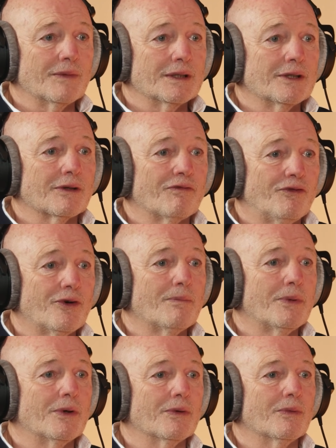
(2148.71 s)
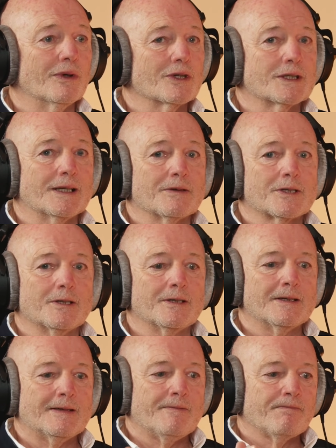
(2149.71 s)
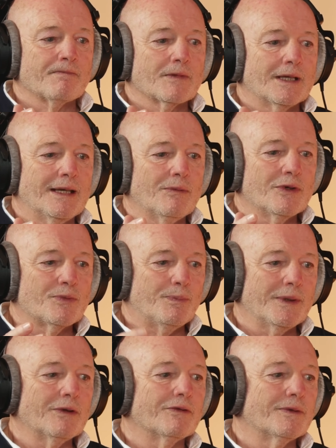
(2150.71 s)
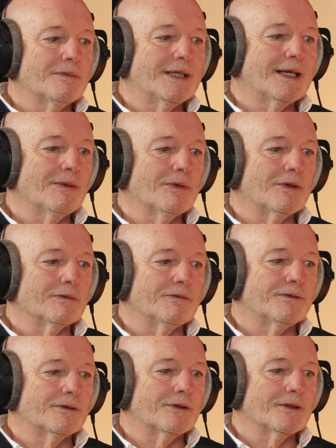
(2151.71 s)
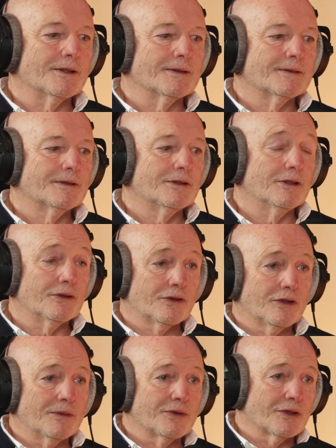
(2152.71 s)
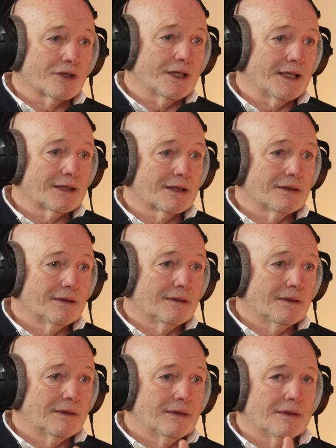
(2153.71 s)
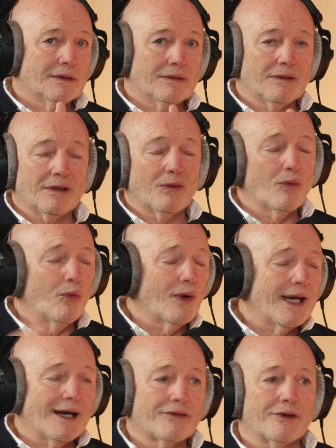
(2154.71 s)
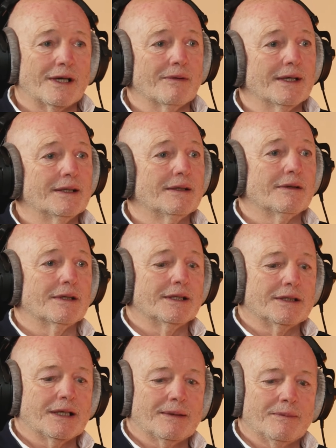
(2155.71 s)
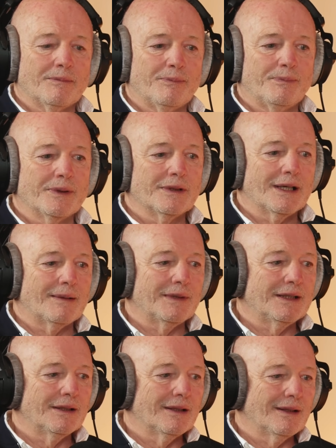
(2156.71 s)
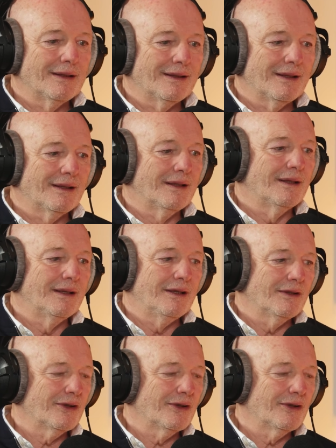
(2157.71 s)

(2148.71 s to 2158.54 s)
lot of football works now. So it was built from day one for long-term success. Way after I went, right? But I mean, you